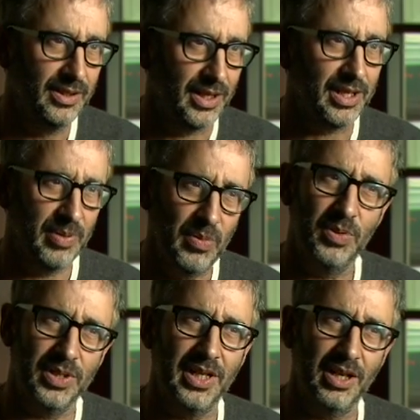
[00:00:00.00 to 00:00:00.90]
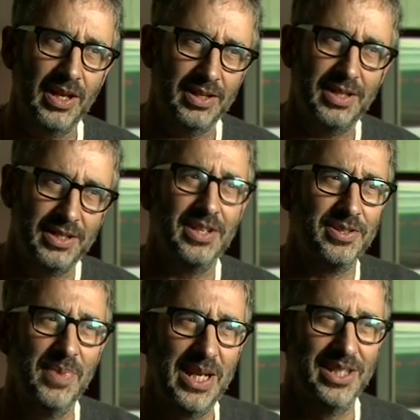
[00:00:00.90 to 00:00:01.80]
I think people would say, no, that
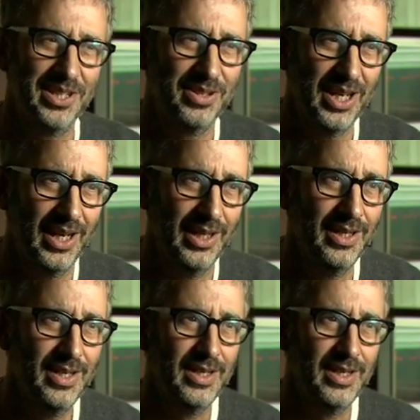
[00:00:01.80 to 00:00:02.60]
doesn't make it okay.